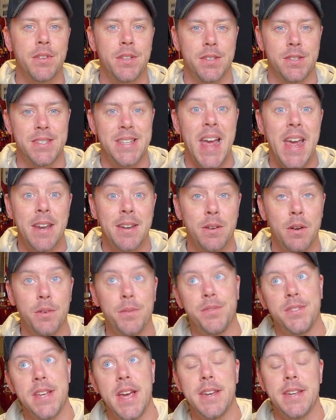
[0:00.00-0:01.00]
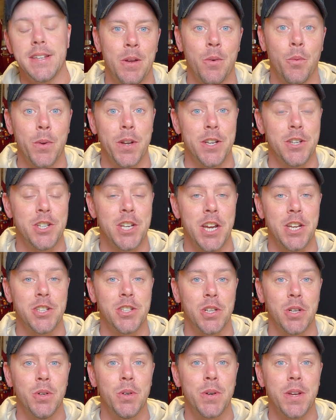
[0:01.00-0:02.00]
set of settings within
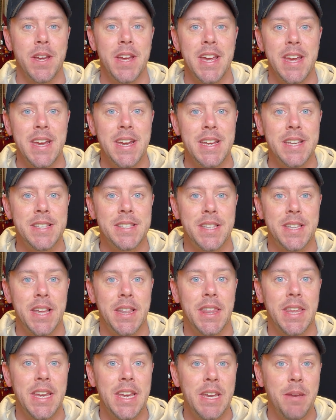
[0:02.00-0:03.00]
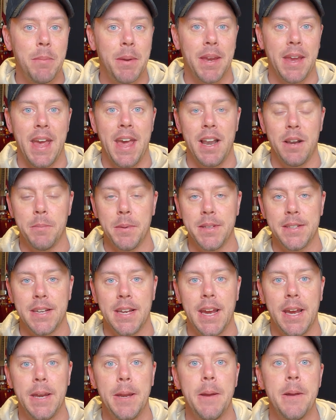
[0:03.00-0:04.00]
Change the Look is the theming element,
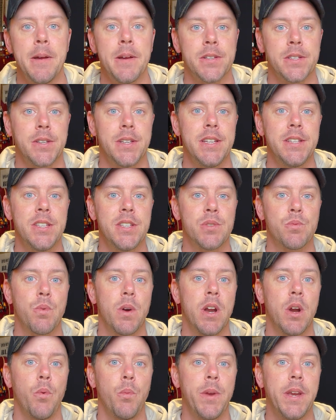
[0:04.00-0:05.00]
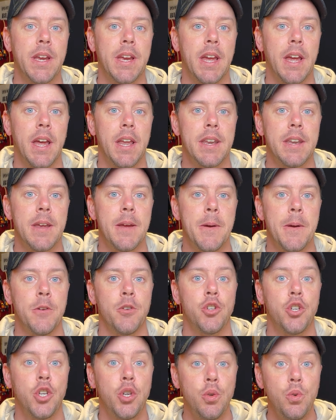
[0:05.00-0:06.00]
okay? So this is where we can
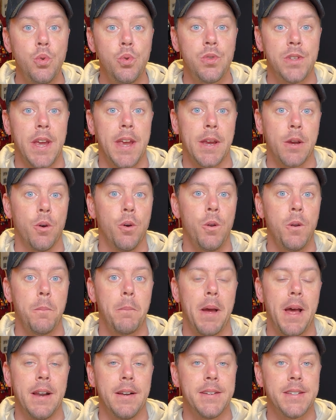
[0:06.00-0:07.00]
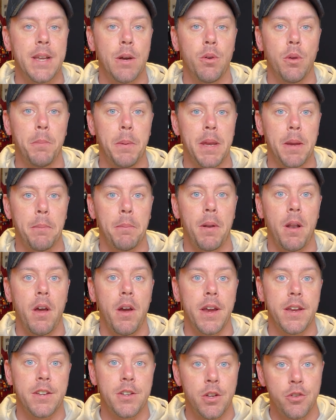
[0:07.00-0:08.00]
choose a color palette that will be
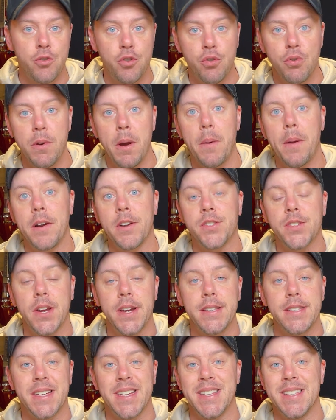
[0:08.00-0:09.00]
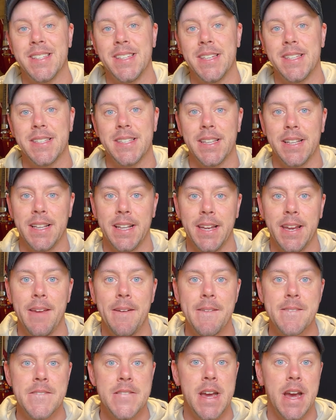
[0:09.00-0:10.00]
applied throughout our sites consistently.
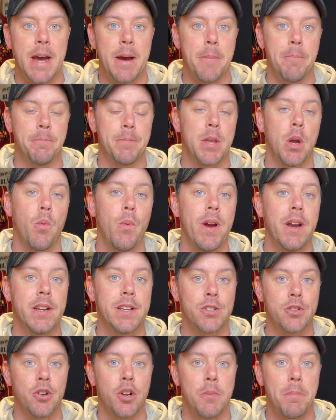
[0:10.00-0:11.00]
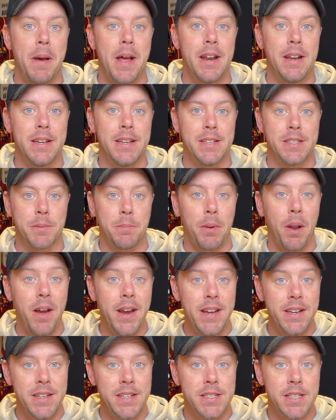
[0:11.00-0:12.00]
Um, now, where this color palette is
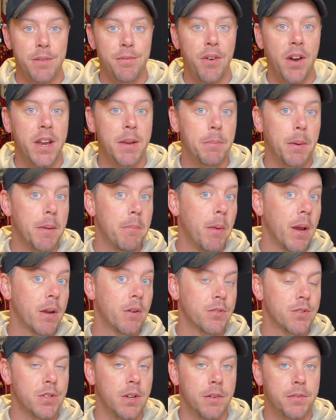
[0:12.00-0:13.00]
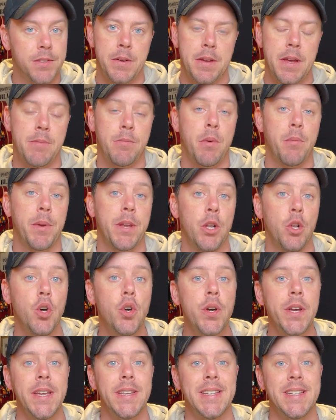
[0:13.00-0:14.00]
applied is defined by Microsoft. And when we
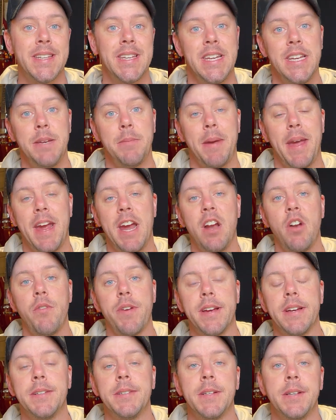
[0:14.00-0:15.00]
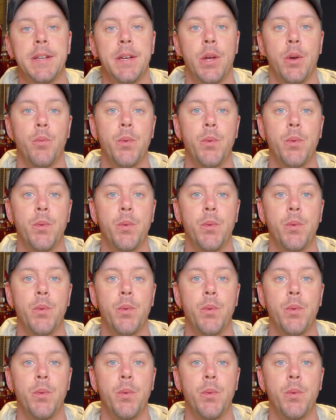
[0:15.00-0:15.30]
look in the theme area, we